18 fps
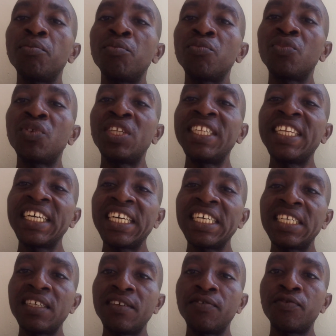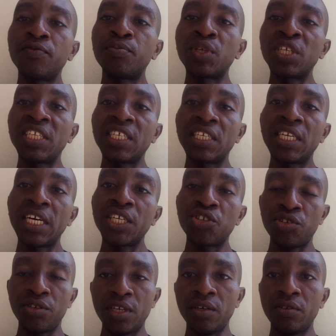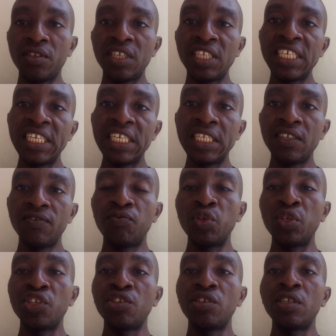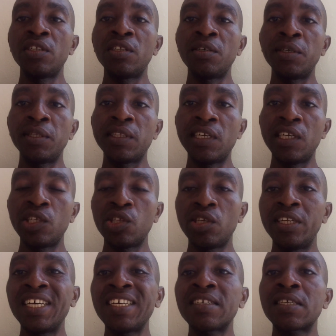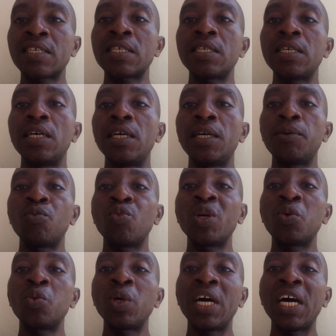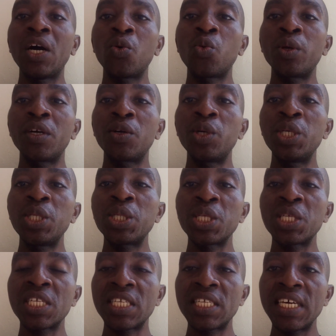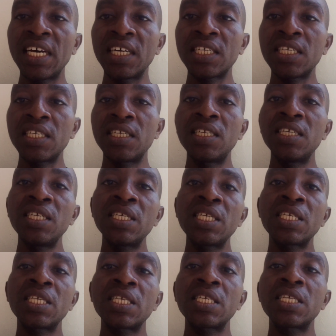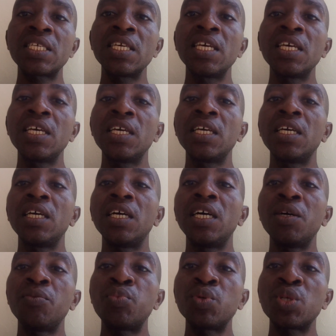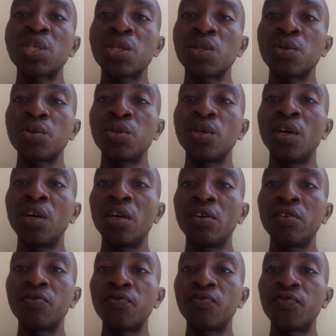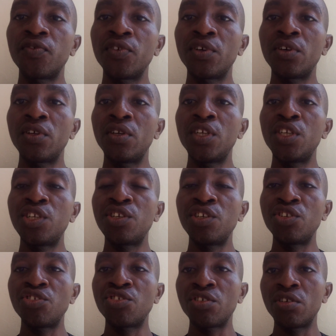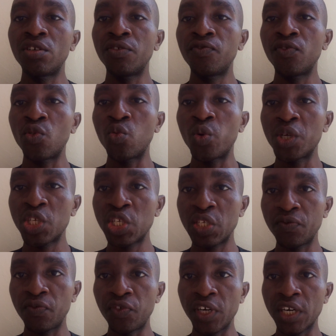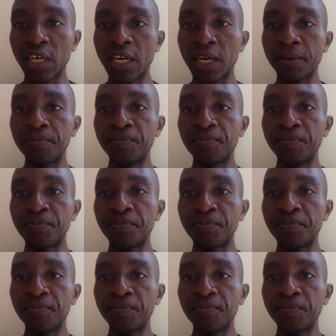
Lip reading: negative preternatural, the negative preternatural. That's how we are going to start this episode of Literature for West Africa.